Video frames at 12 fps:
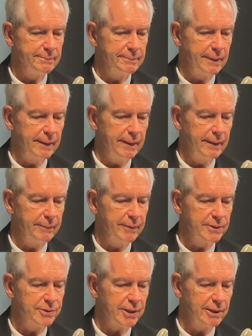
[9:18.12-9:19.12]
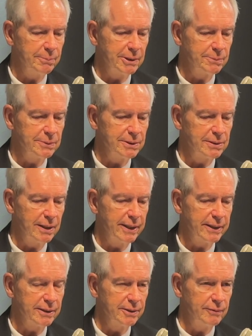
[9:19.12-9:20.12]
And this gentleman was
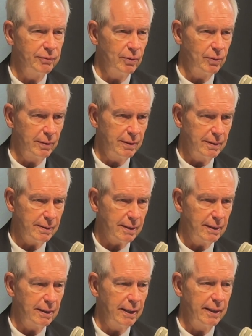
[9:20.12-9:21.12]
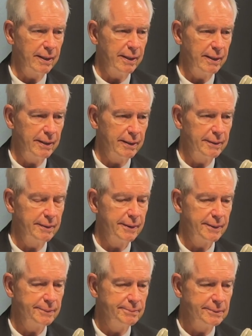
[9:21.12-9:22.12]
laying on the floor, and he had
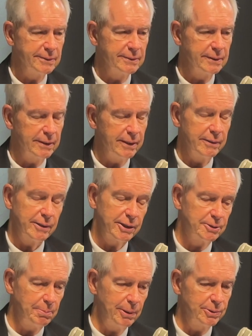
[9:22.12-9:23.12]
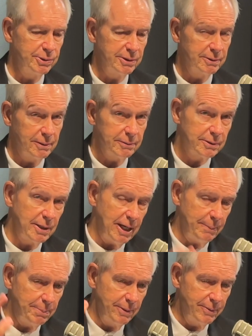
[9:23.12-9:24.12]
the explosion, the
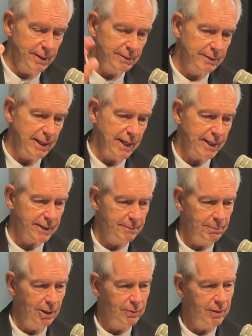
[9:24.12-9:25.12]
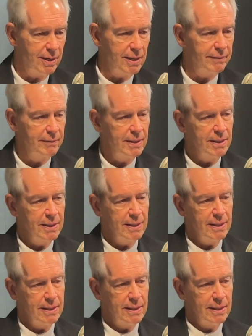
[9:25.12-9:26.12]
top of the tank had blown off.
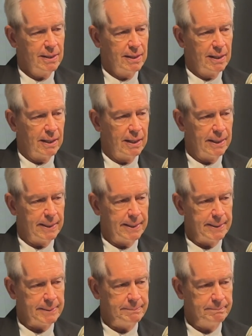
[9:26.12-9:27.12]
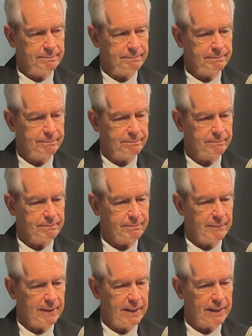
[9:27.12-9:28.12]

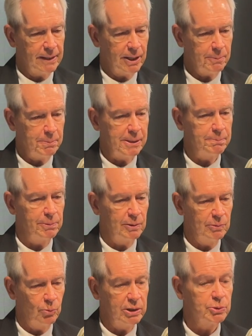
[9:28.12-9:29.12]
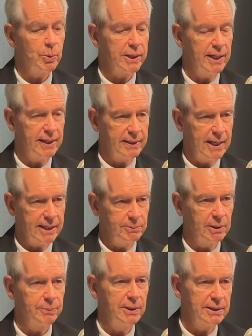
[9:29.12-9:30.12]
And a lot of people, once we got
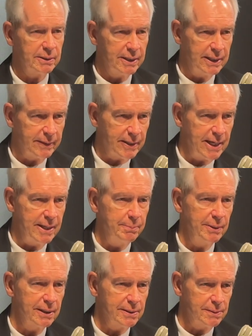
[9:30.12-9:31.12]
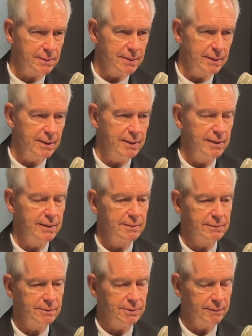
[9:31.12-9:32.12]
911, got the ambulance, and he
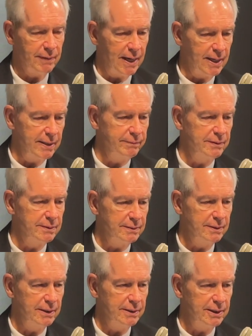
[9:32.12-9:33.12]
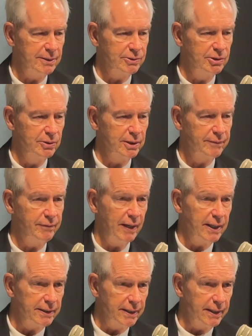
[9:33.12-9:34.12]
survived, and he's doing
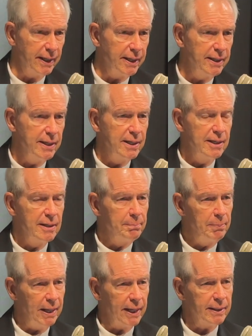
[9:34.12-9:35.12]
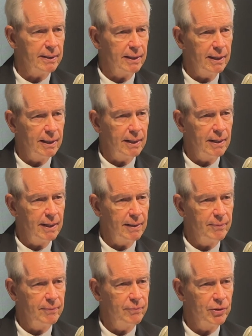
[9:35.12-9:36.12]
fine today. But
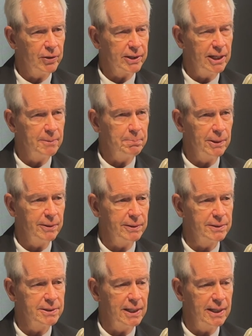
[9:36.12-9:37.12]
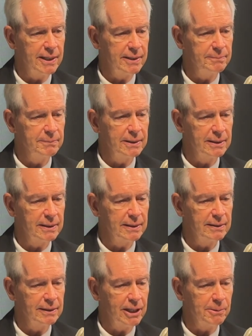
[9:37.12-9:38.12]
during that period of time, a
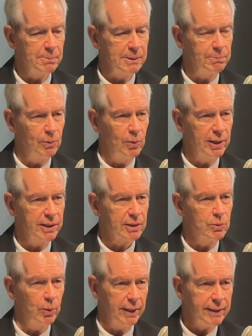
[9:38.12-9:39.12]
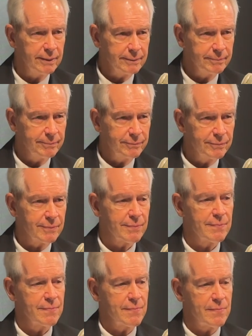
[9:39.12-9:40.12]
lot of people wanted to quit
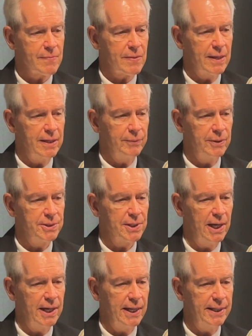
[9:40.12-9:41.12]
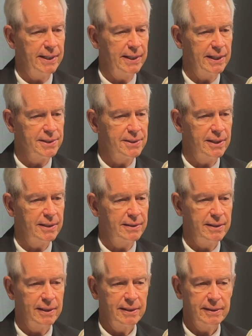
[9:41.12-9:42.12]
and resign, and I
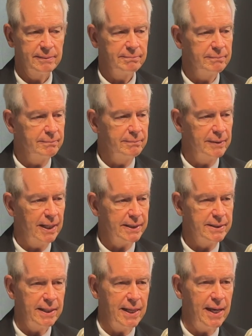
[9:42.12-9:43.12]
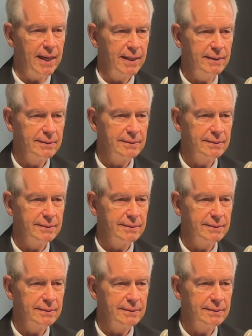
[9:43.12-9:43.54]
said, not today.